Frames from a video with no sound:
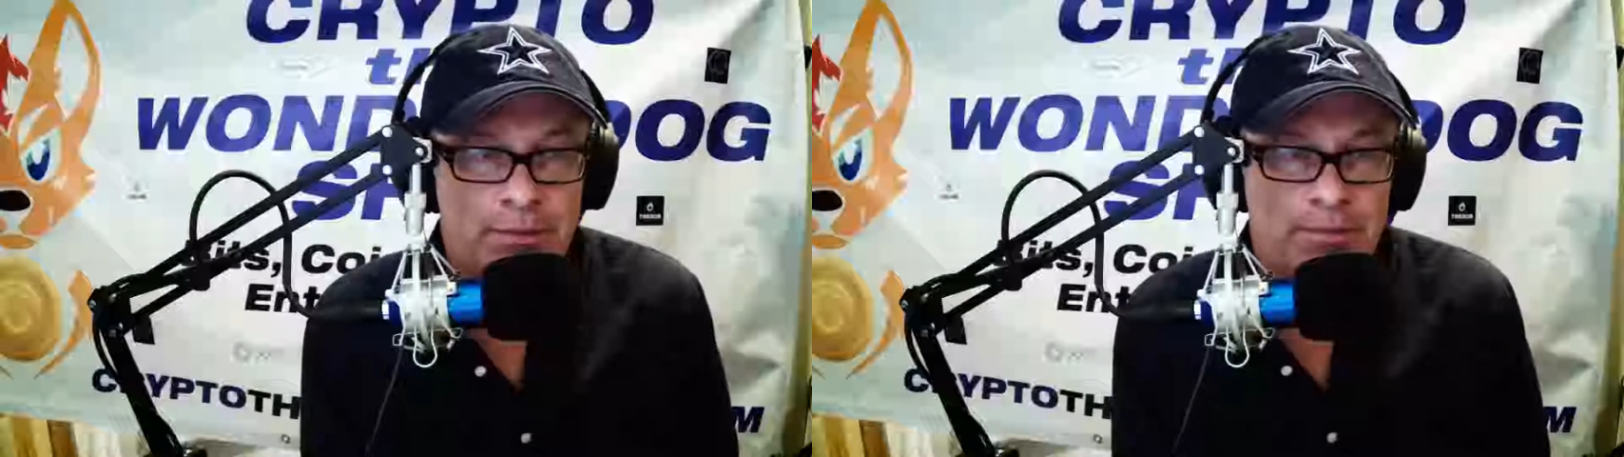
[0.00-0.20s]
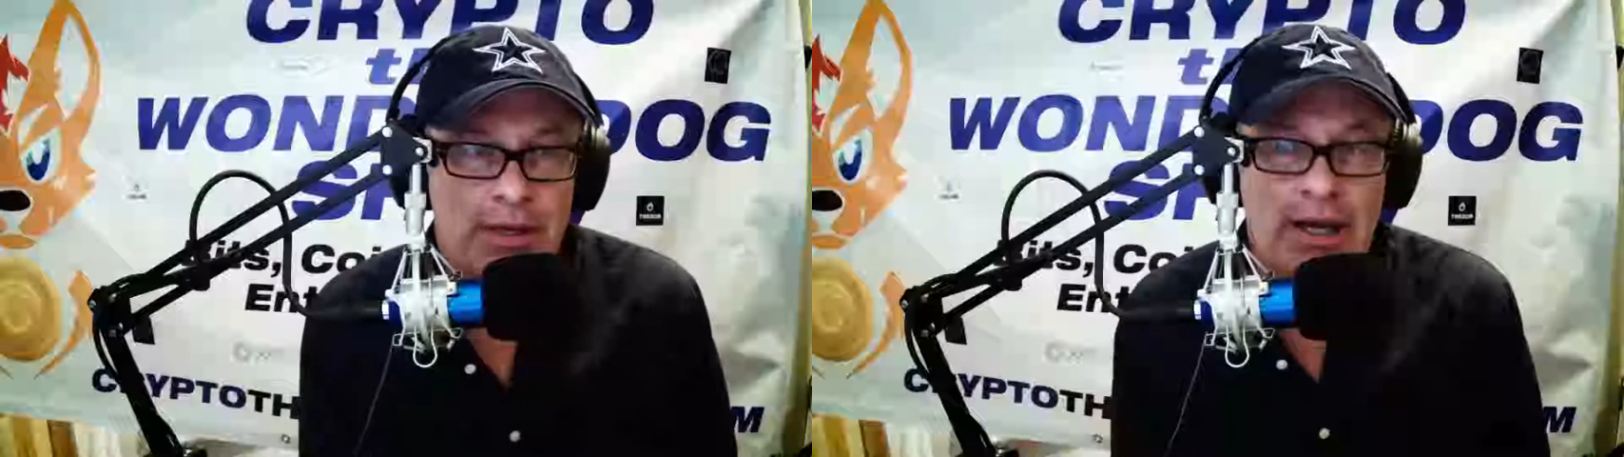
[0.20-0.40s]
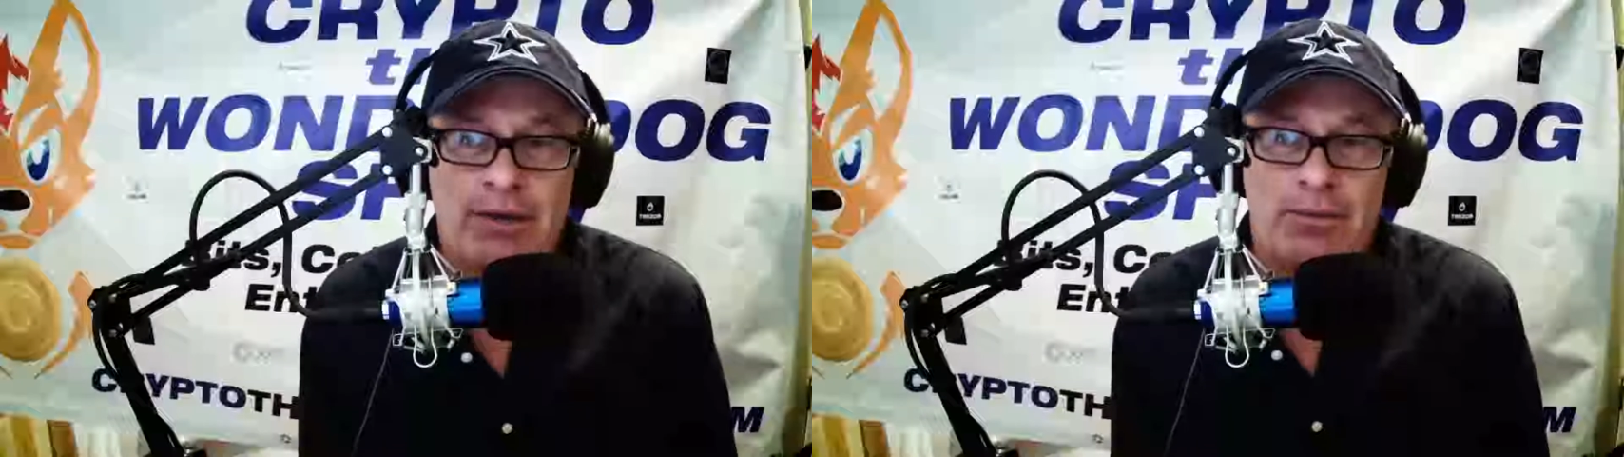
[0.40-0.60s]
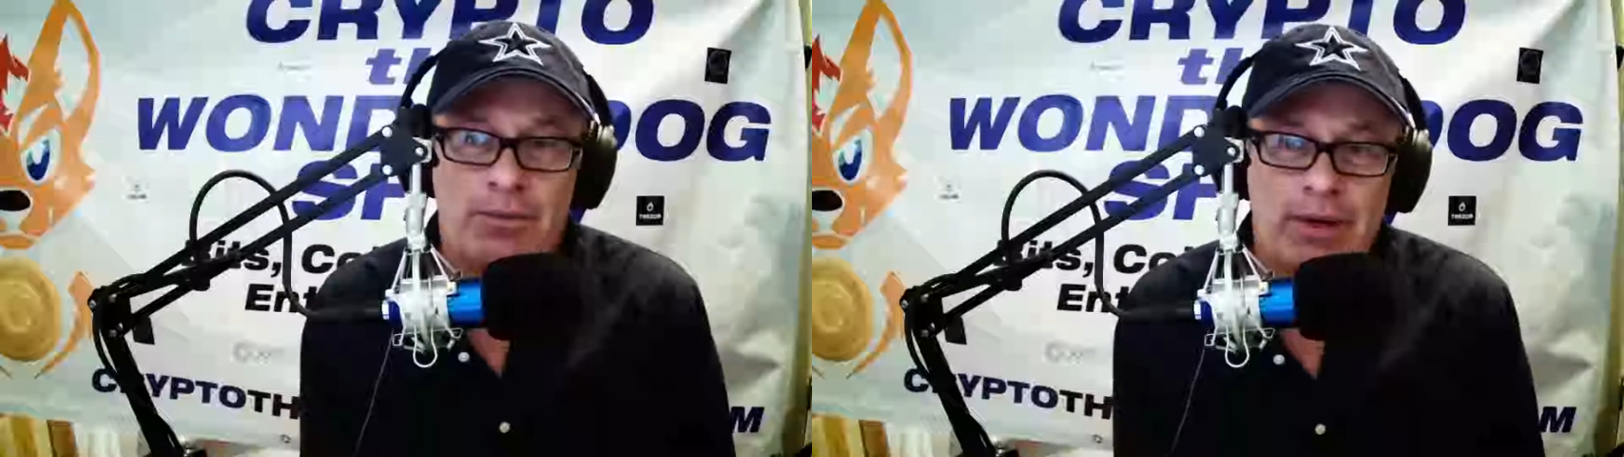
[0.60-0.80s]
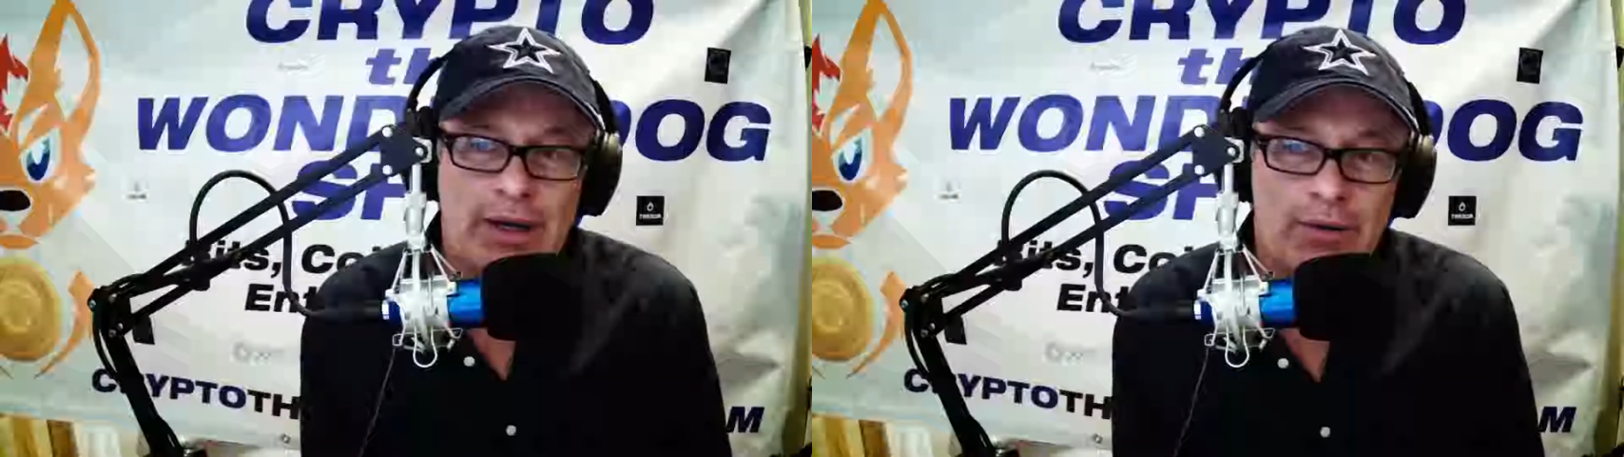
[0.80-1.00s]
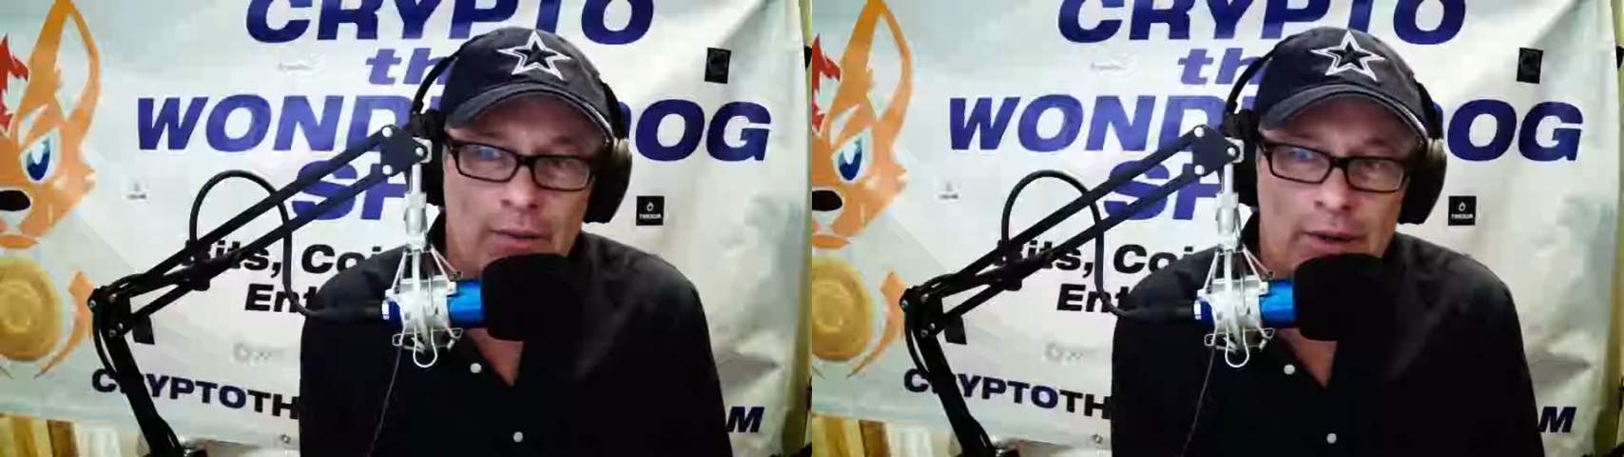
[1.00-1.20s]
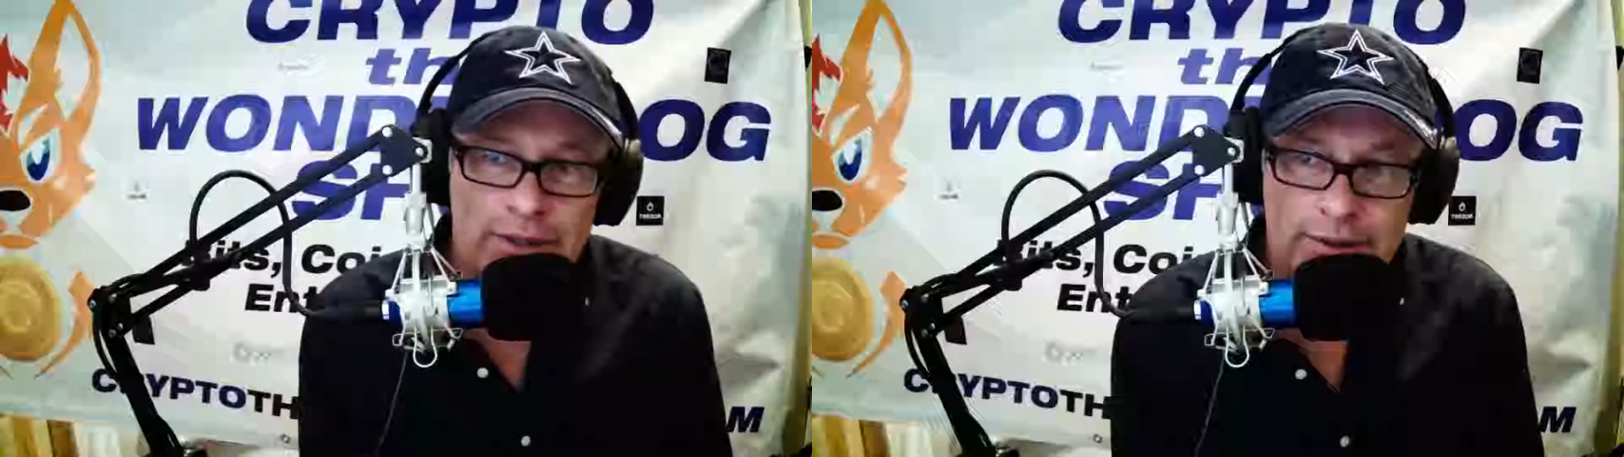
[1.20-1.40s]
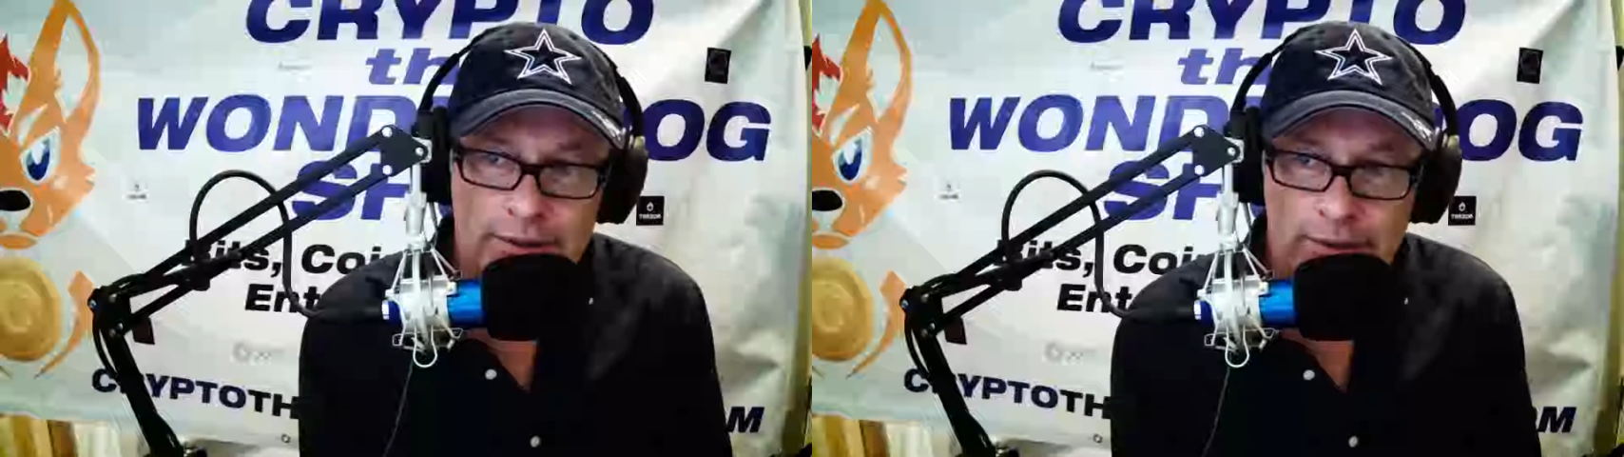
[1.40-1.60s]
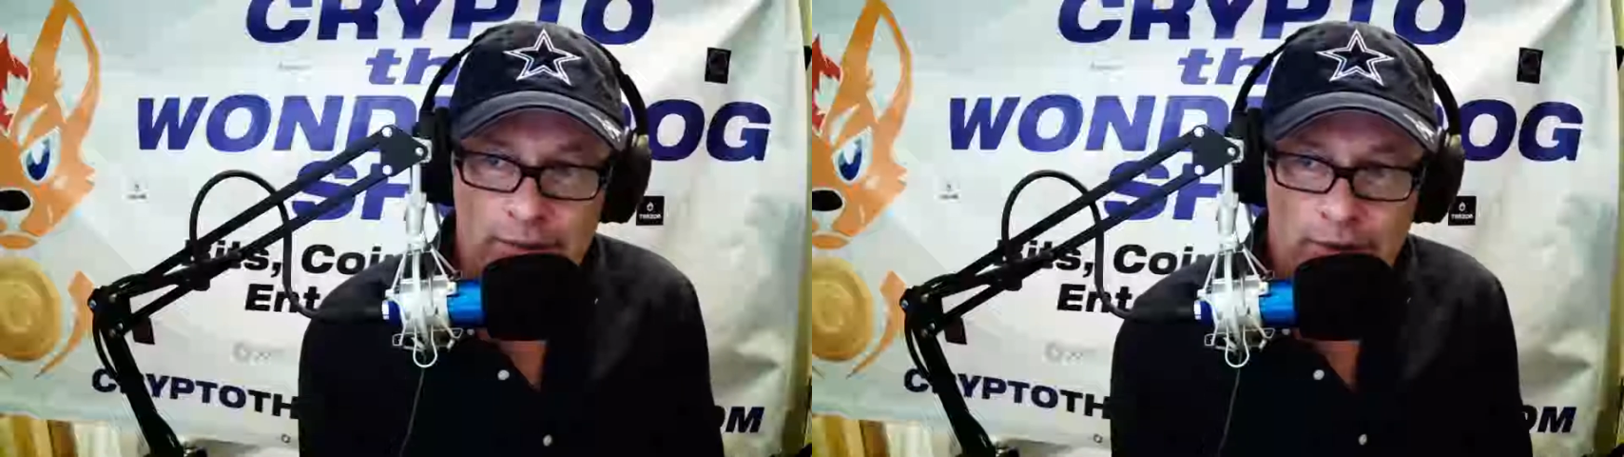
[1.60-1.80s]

but I don't want to.